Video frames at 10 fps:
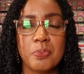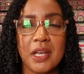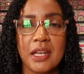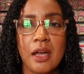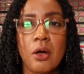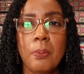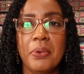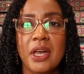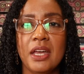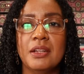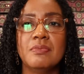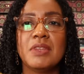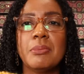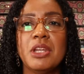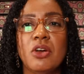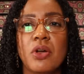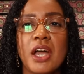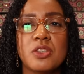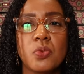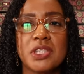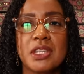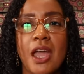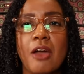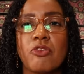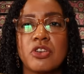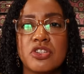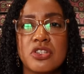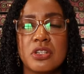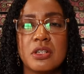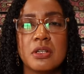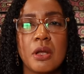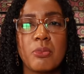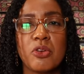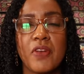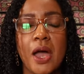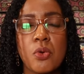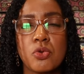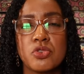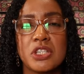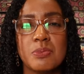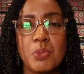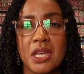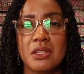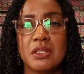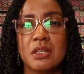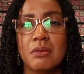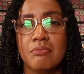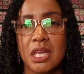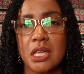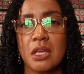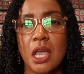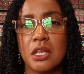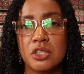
by now, but let me know, guys, what's the average number of hours spent making a